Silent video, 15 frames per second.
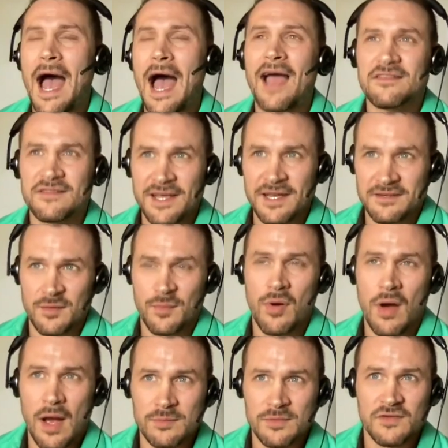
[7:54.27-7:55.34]
I see it as a
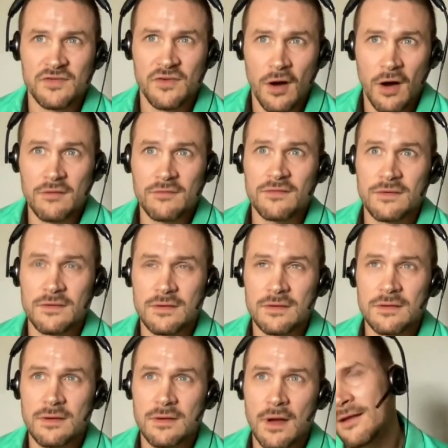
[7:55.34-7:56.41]
problem to solve.
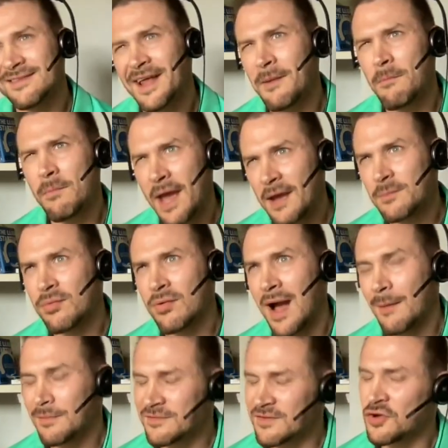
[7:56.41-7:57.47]
It's not a bad
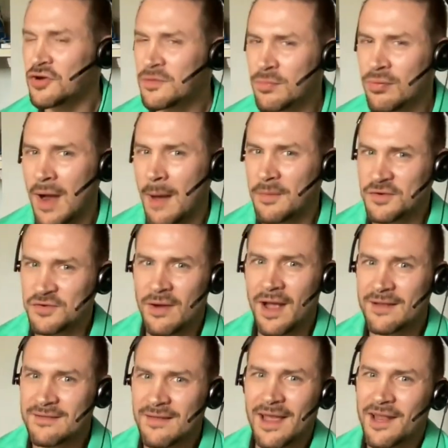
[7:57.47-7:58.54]
problem. It's a good yeah. problem. It's right.
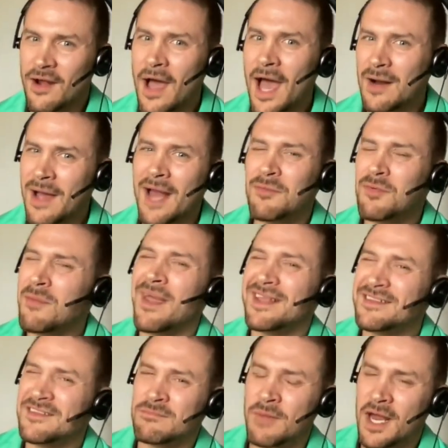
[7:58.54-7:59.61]
It's yeah. like, you know, how do, how do we
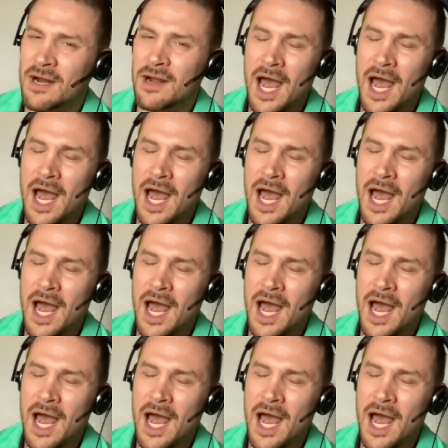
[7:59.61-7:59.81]
make this better?